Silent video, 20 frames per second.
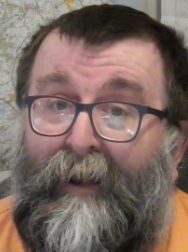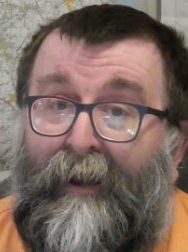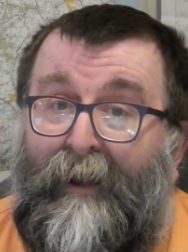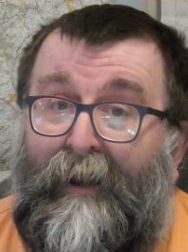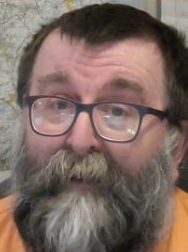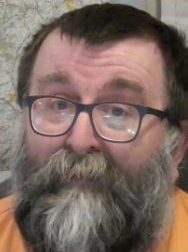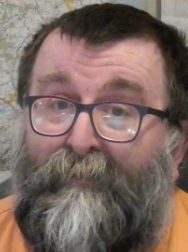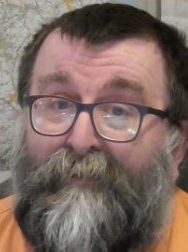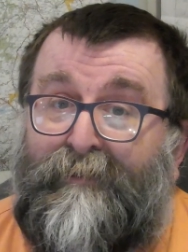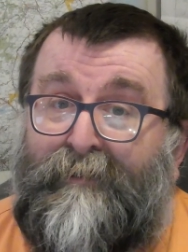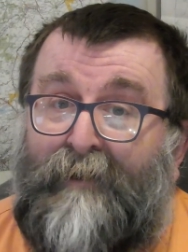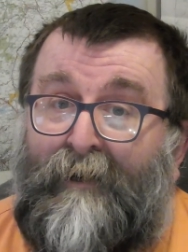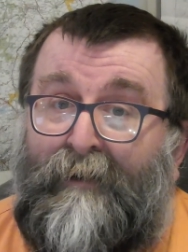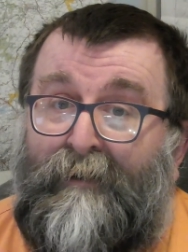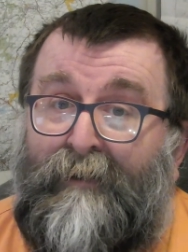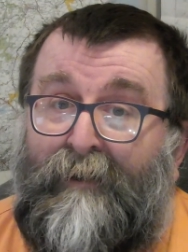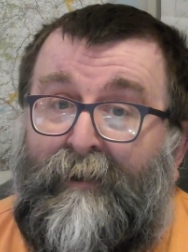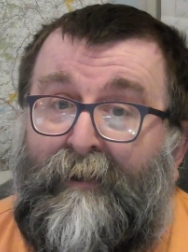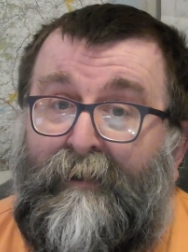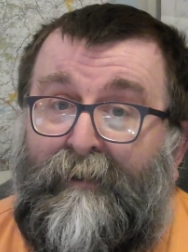it was
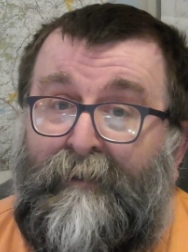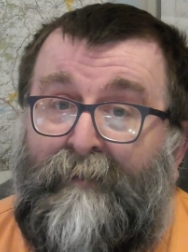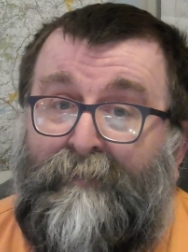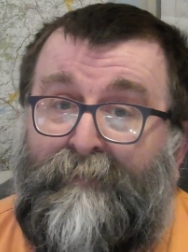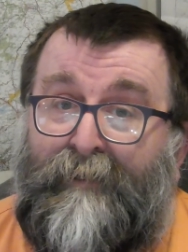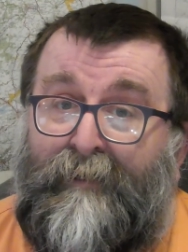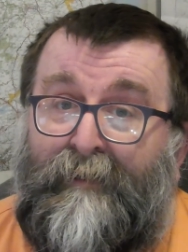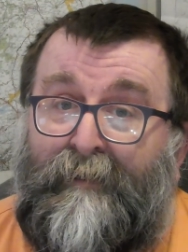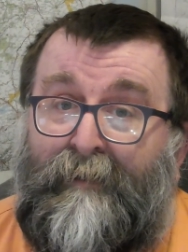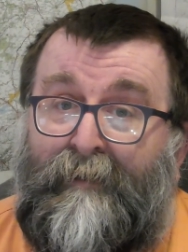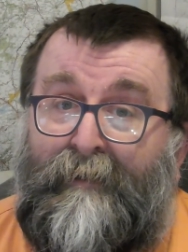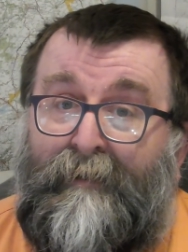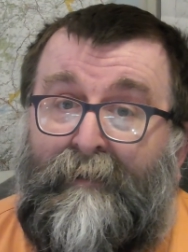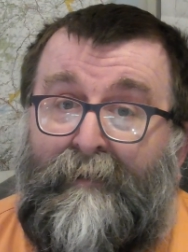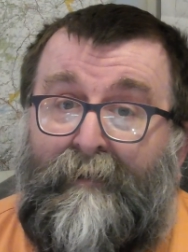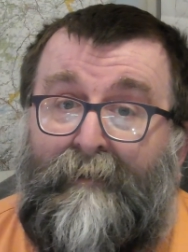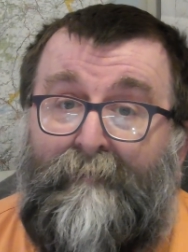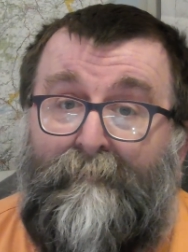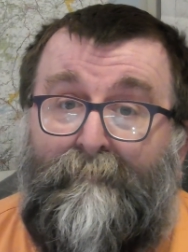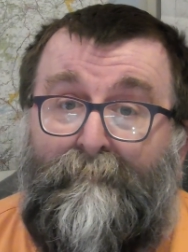done using
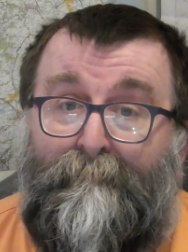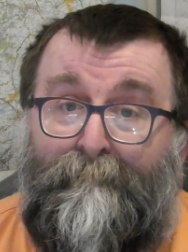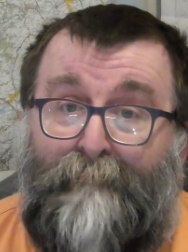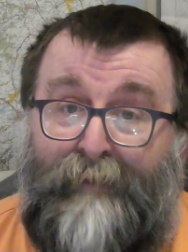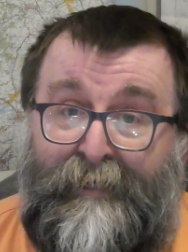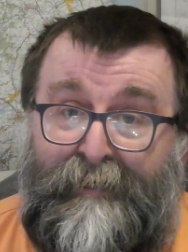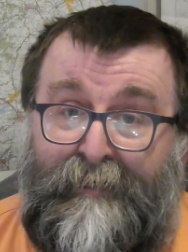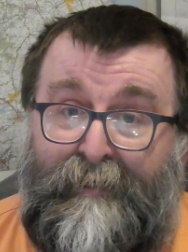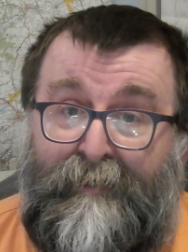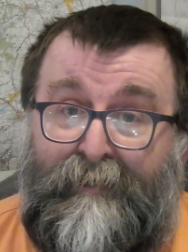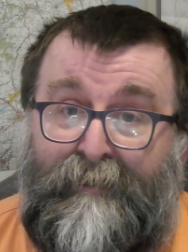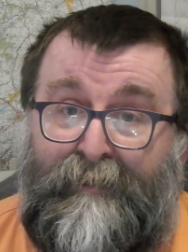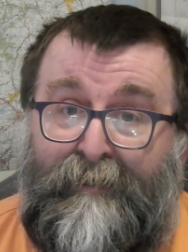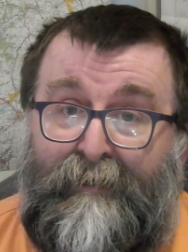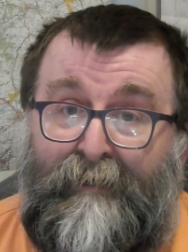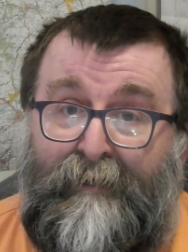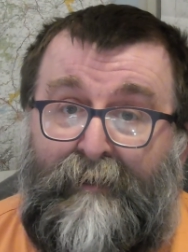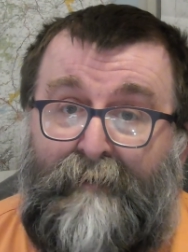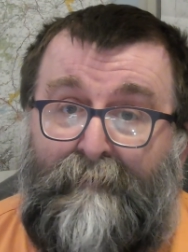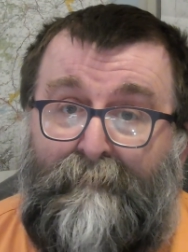
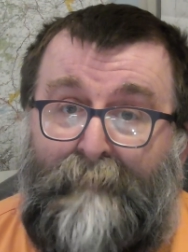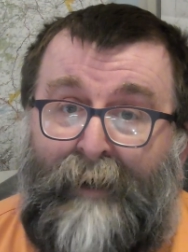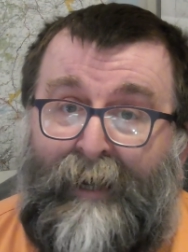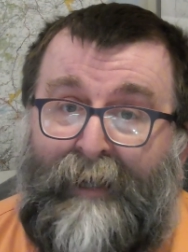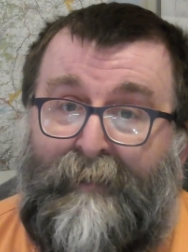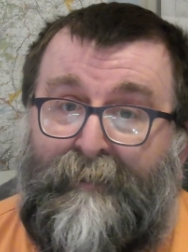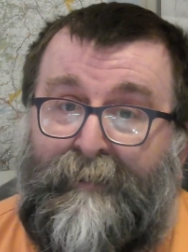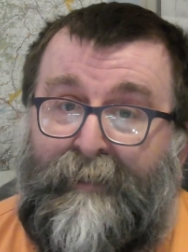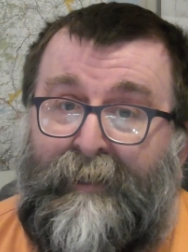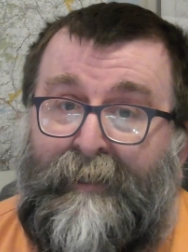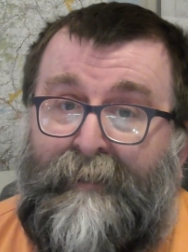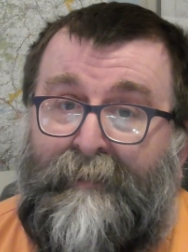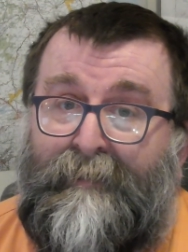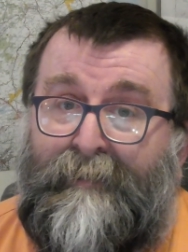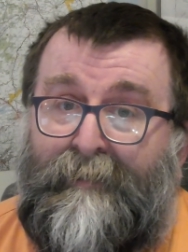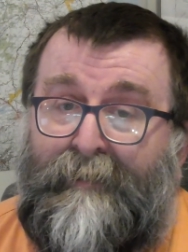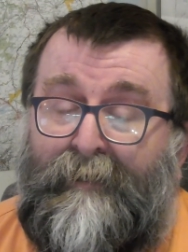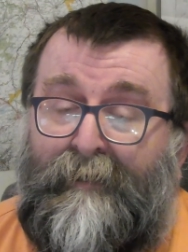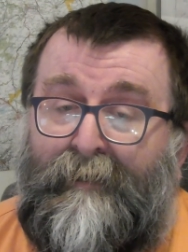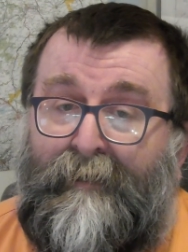business
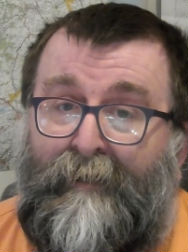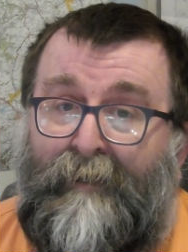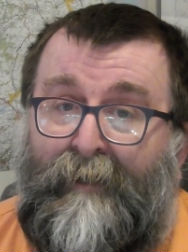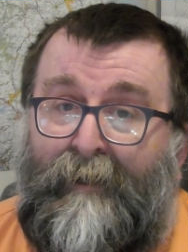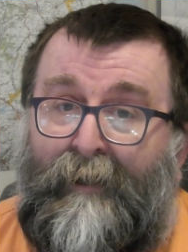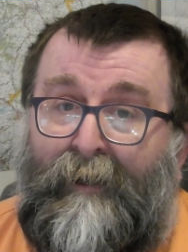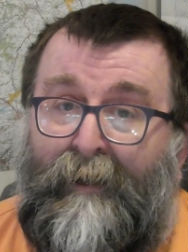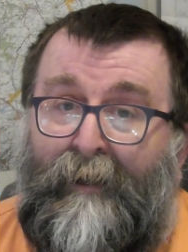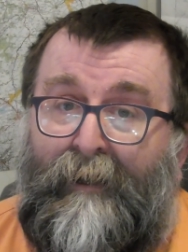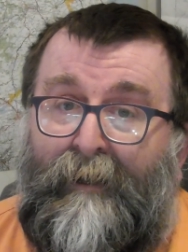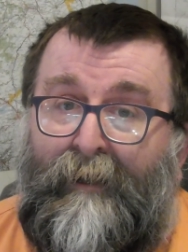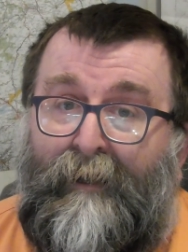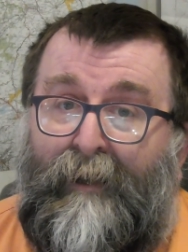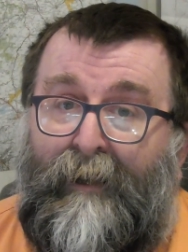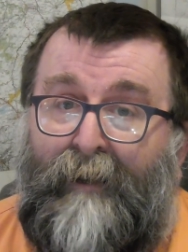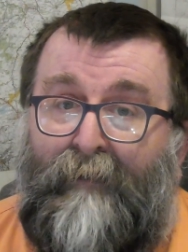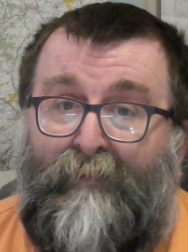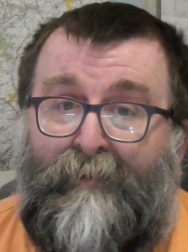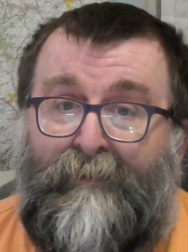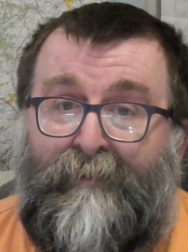magazines,
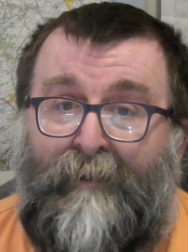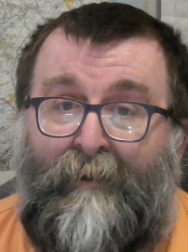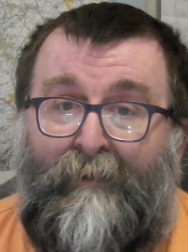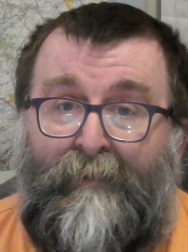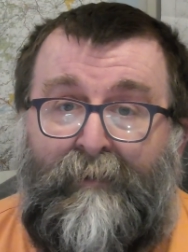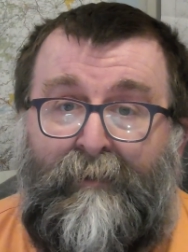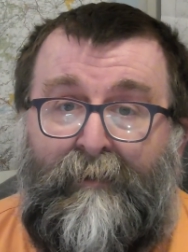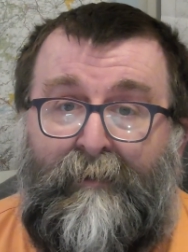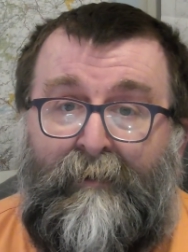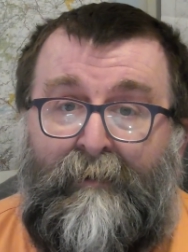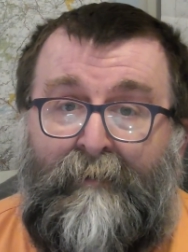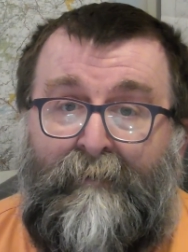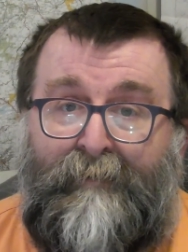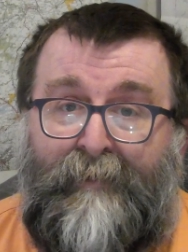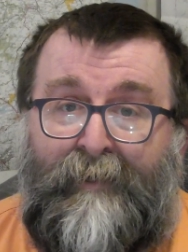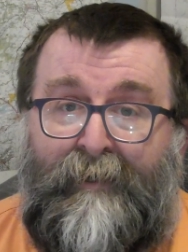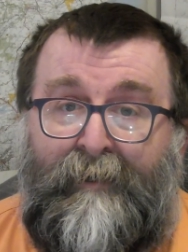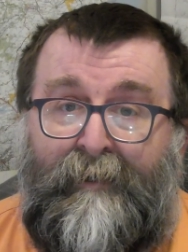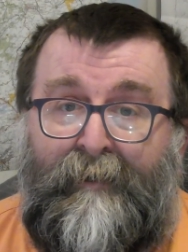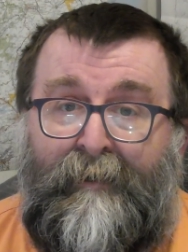it was done
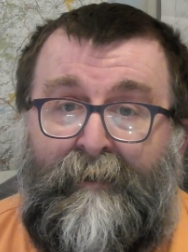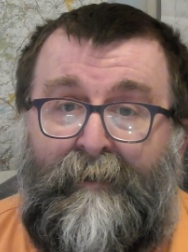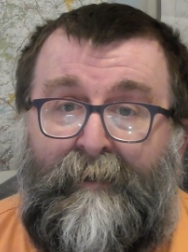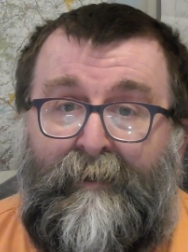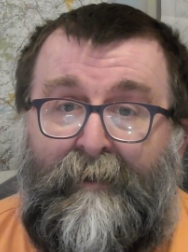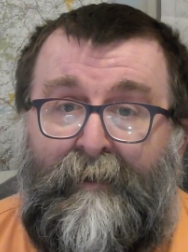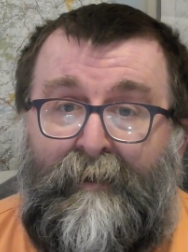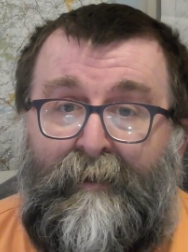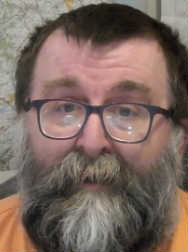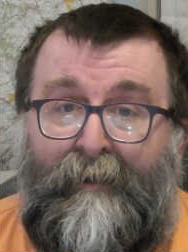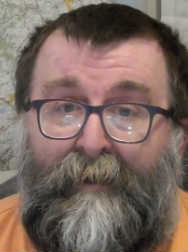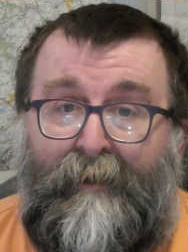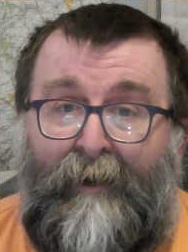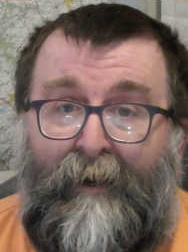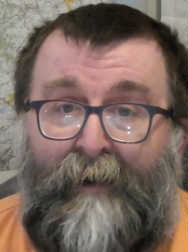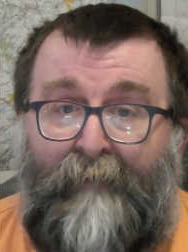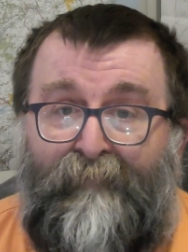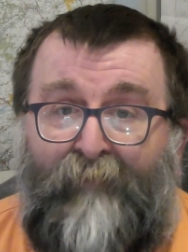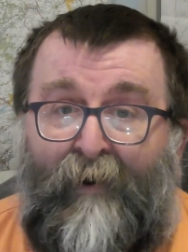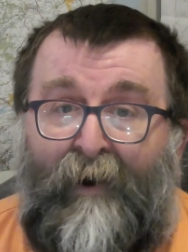using
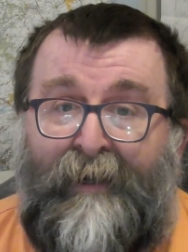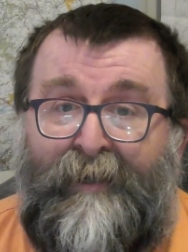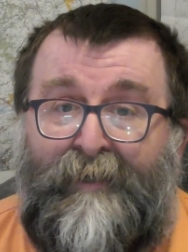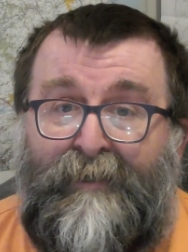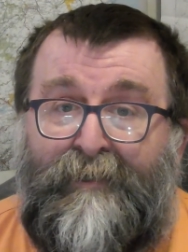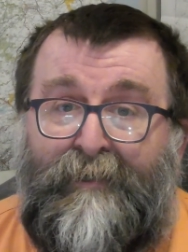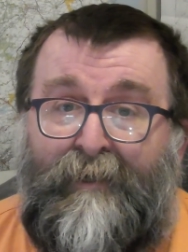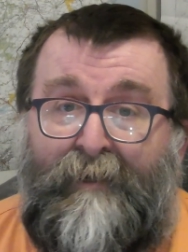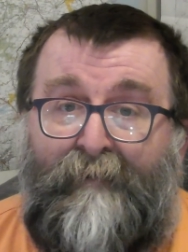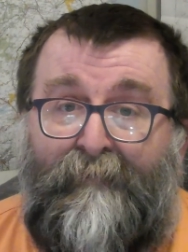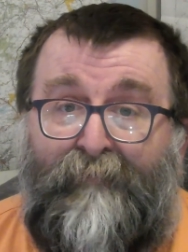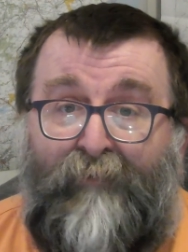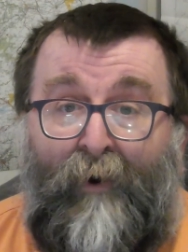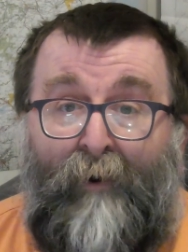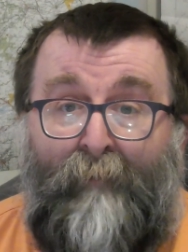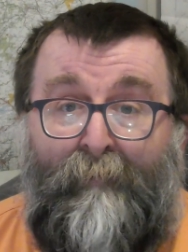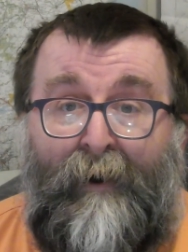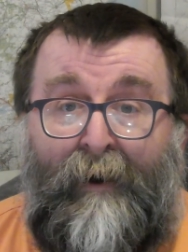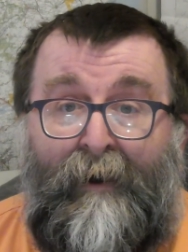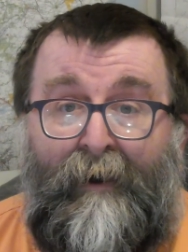advice
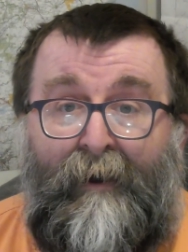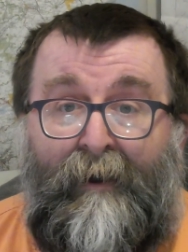from